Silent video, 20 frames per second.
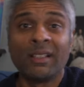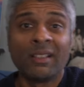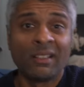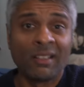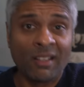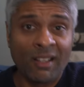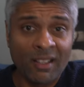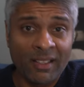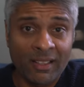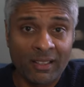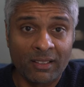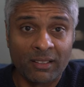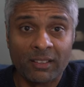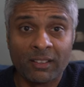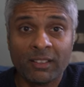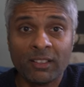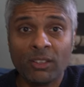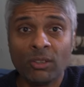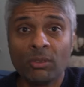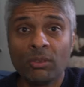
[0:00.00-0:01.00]
like the
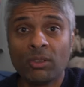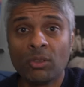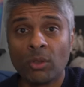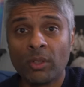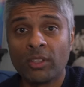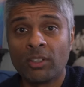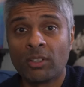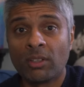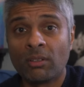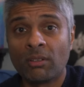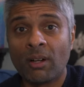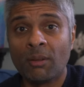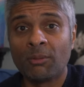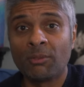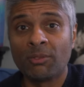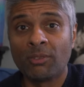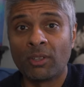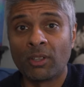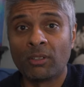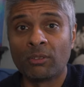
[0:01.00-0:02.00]
new Deutsche
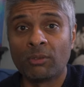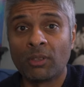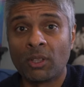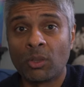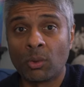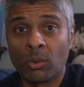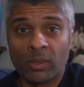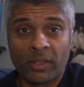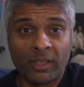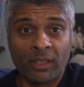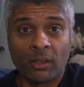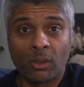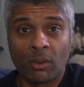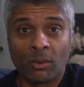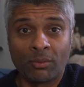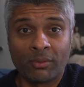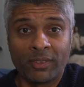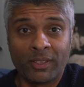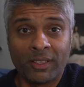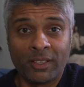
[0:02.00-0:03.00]
Grammophon recording
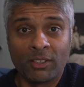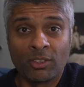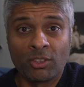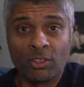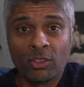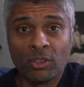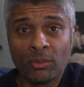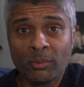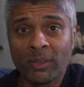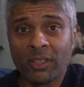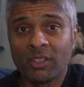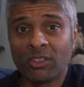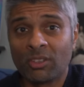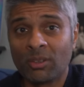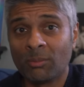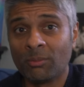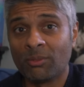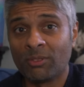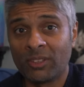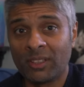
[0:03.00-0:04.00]
of the Schumann
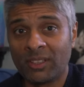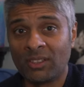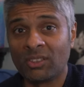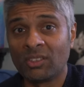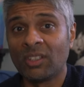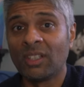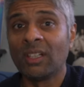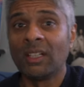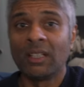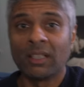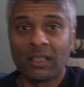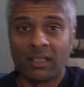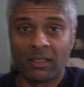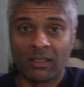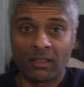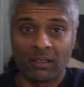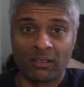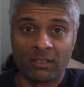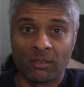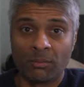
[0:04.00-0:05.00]
symphonies
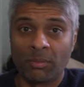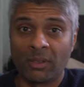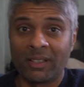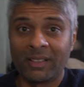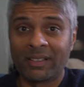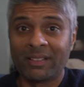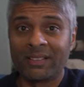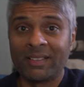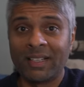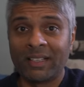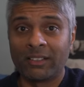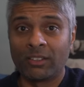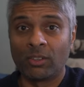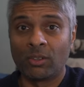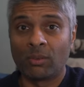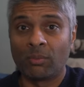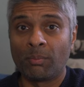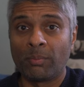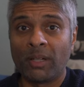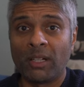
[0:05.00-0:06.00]
conducted by
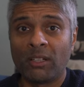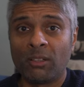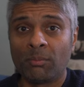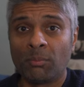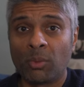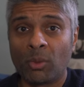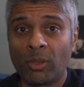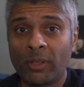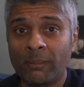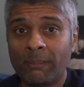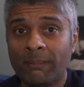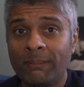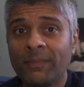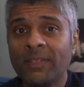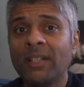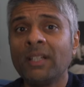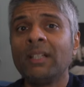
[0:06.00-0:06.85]
Daniel Barenboim.